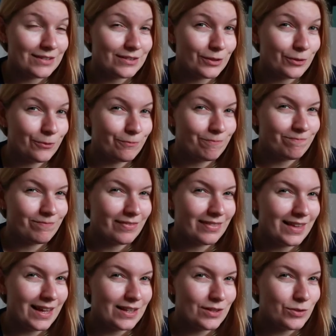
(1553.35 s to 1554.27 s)
So
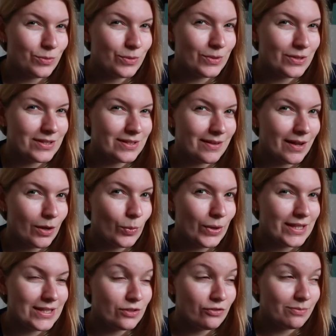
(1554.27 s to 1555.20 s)
that was a
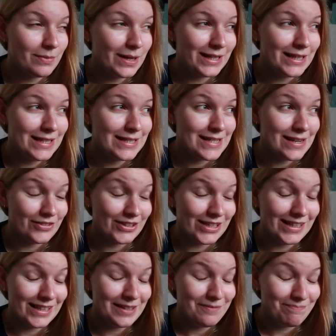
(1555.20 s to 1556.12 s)
waste of money,
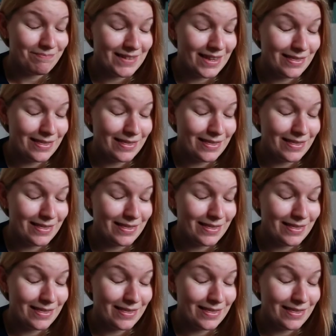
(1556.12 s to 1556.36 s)
definitely,